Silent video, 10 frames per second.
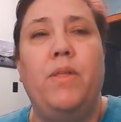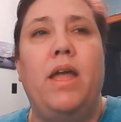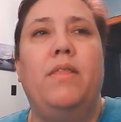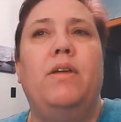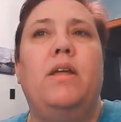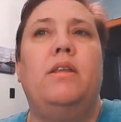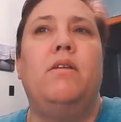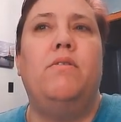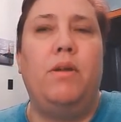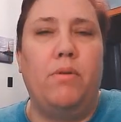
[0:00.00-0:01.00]
and then
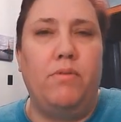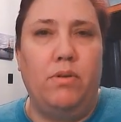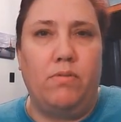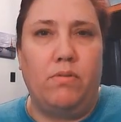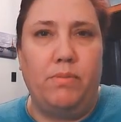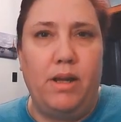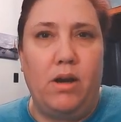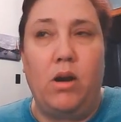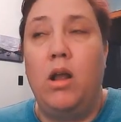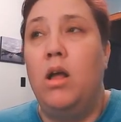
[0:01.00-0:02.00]
they review it from there.